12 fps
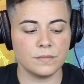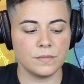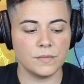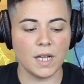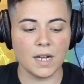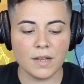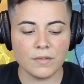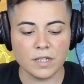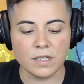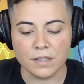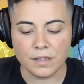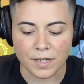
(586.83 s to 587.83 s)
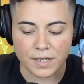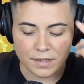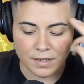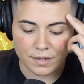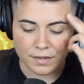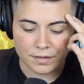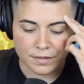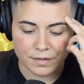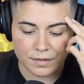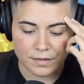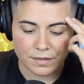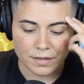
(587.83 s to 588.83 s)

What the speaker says: not having clear ideas.